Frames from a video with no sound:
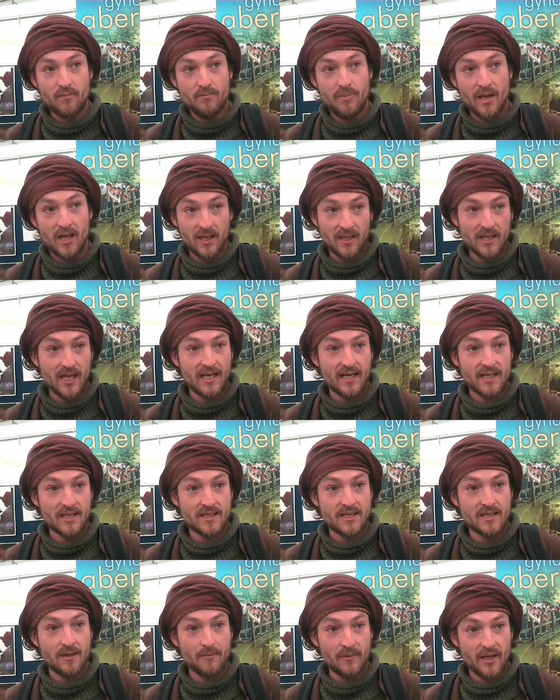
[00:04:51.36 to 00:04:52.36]

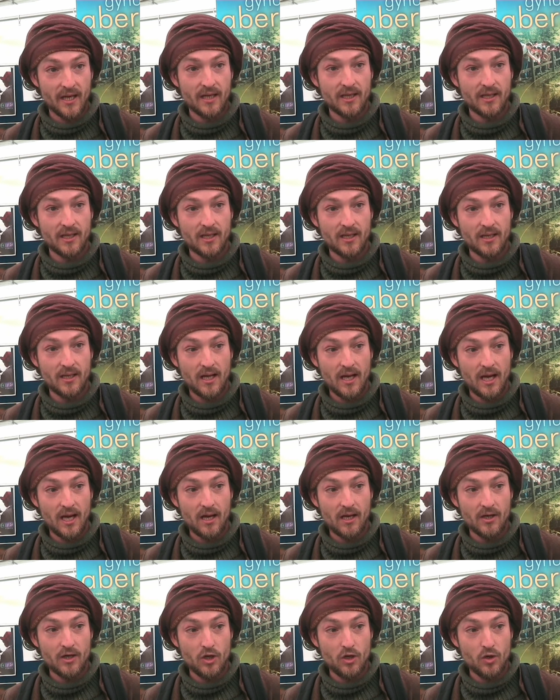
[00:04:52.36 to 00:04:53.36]
building something that
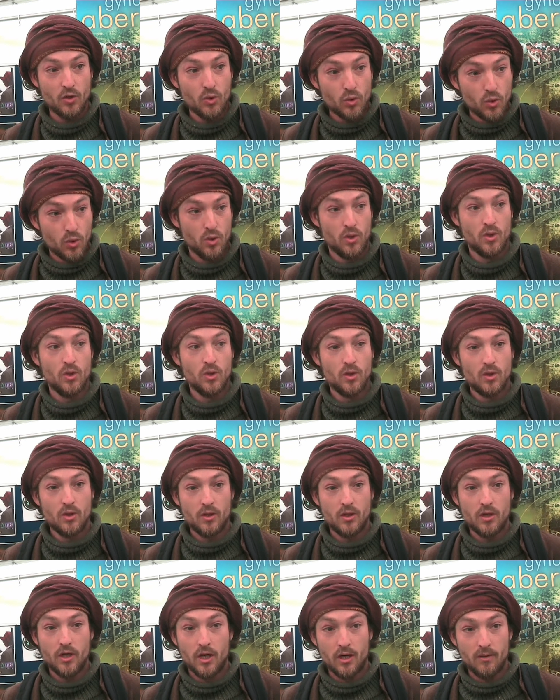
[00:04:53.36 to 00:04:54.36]
uh, a new,
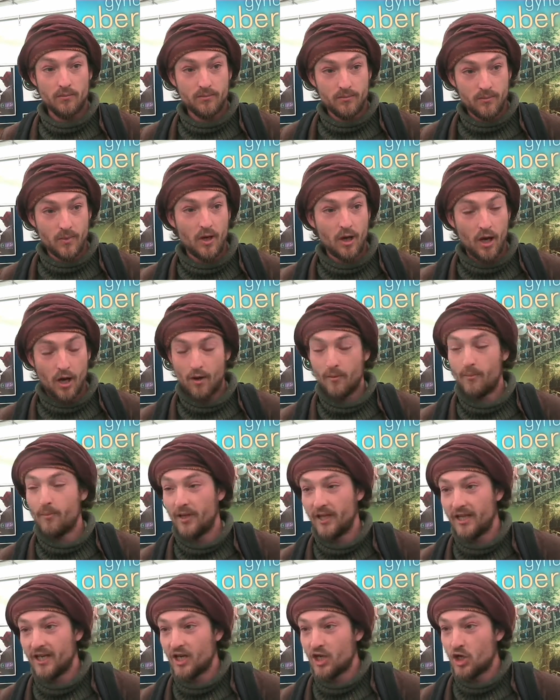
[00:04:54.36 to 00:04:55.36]
you know,
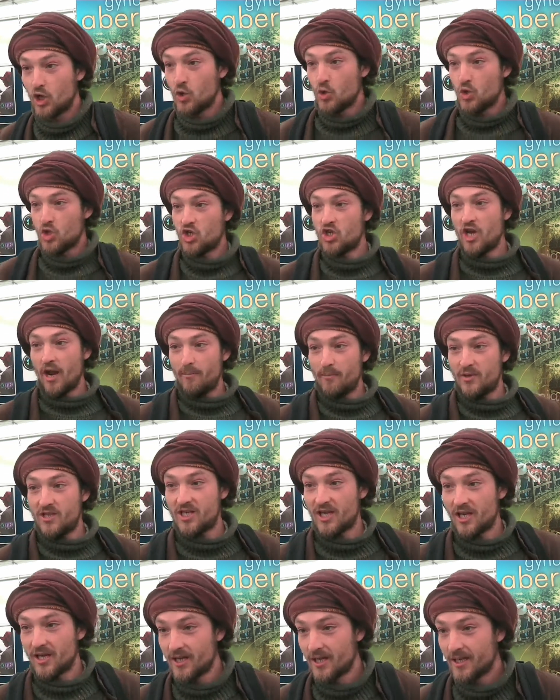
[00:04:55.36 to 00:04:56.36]
building a new ship
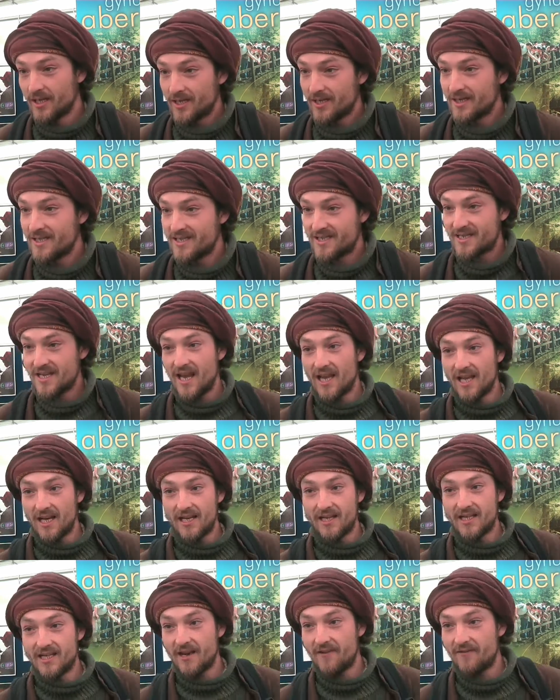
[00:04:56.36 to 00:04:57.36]
to
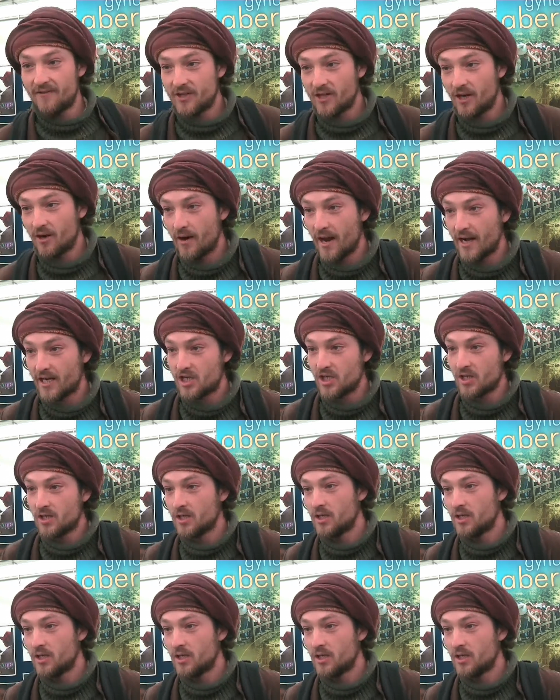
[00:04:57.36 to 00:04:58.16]
sail in a different direction.